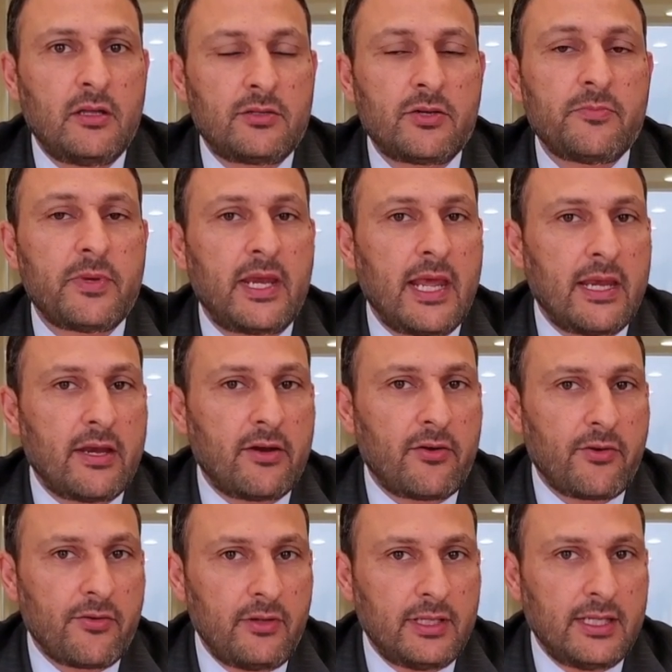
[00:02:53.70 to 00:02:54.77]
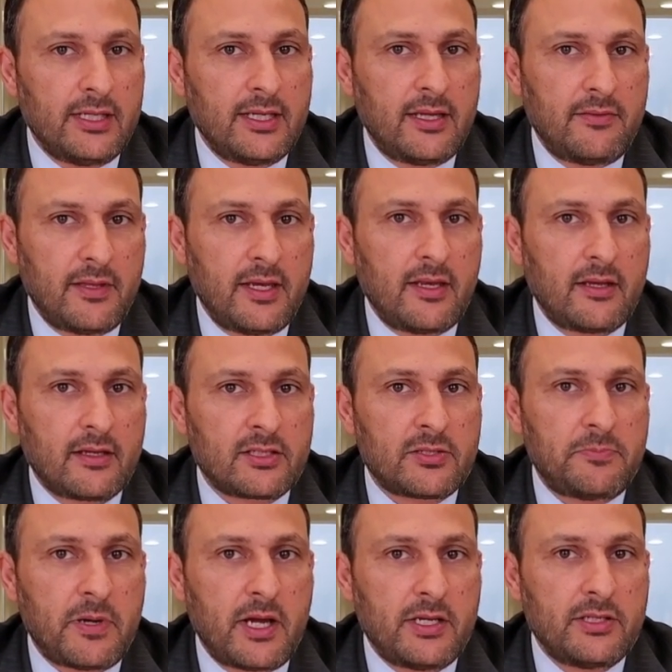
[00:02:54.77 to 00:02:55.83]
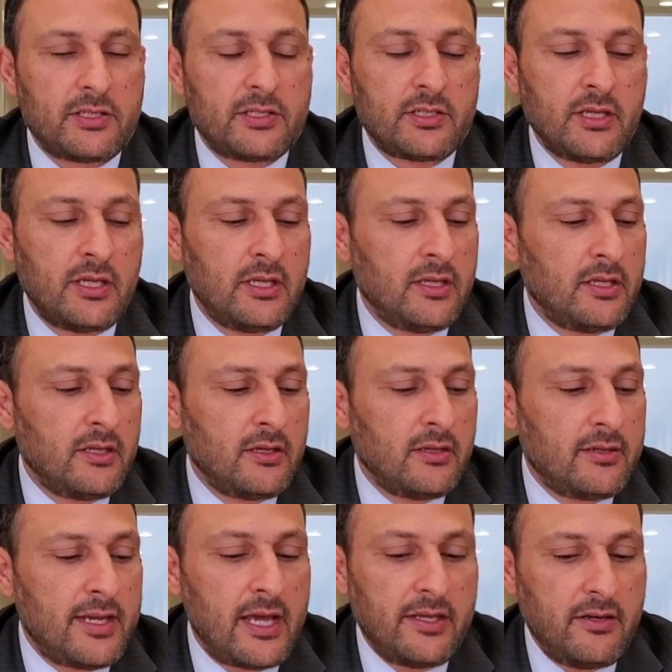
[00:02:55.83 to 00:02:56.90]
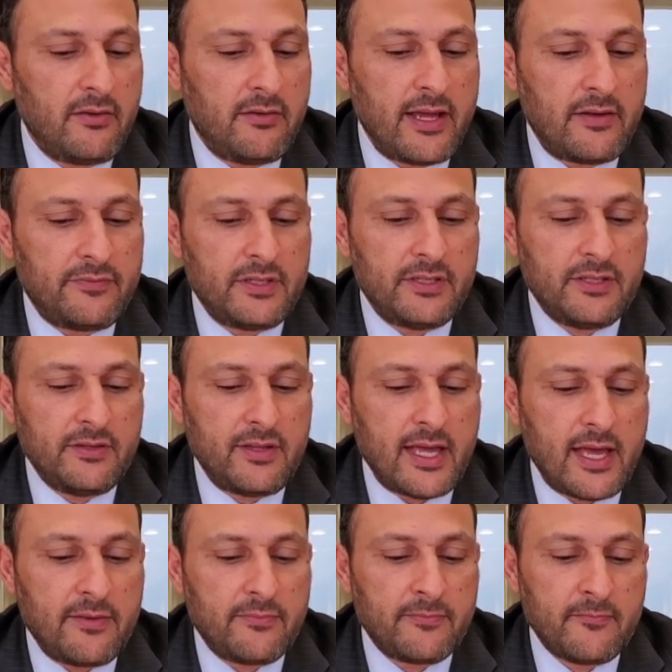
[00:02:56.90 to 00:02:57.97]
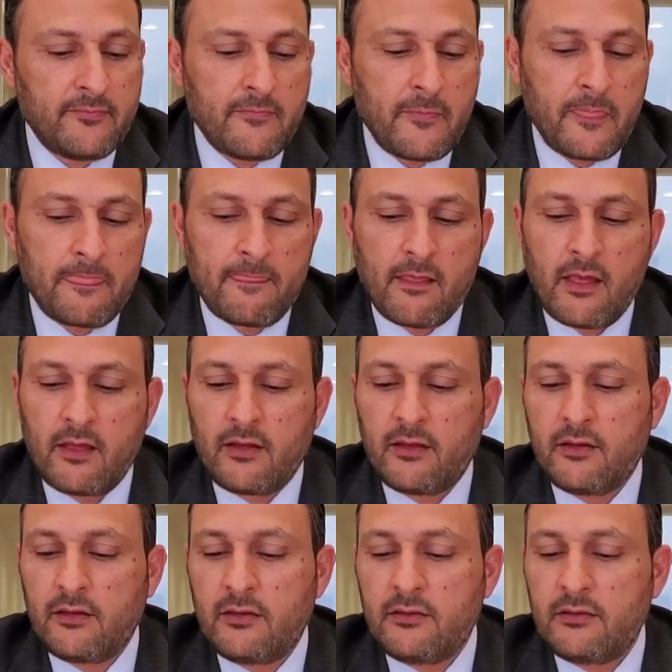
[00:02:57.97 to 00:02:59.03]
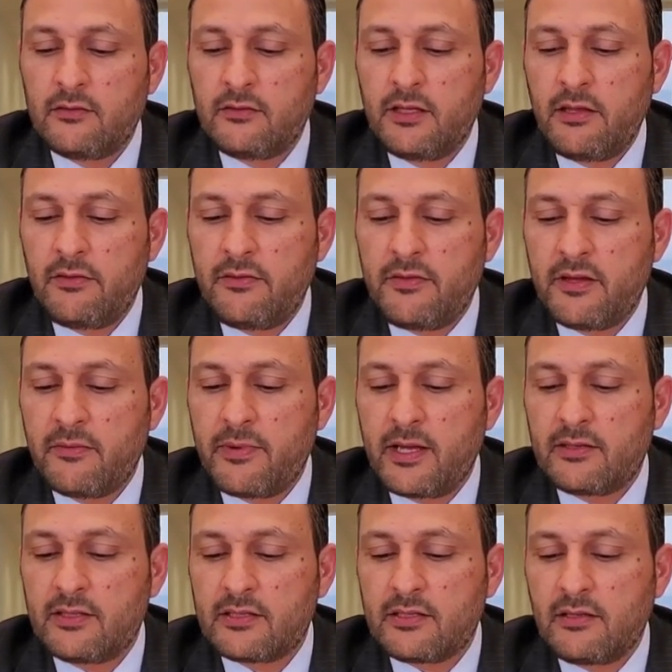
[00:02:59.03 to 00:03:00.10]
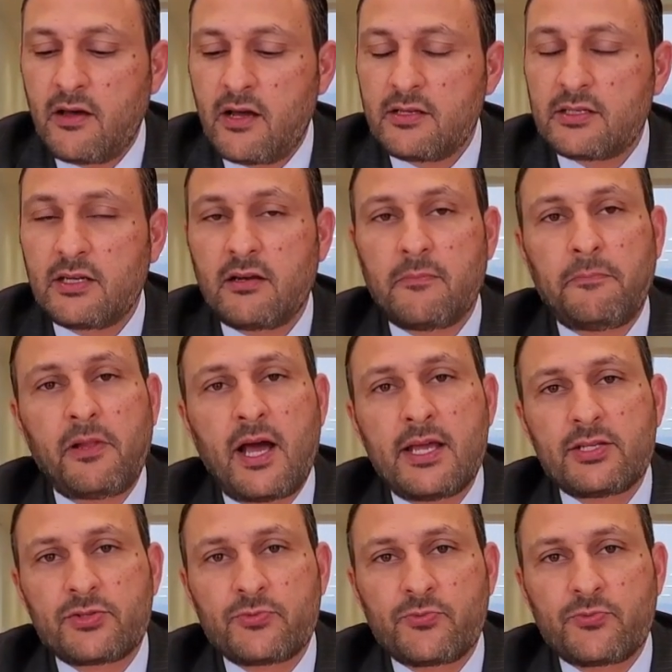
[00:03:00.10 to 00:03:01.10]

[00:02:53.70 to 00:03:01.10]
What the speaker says: terminate early and then expunge. Now you don't have to do that. The other thing about this law is it applies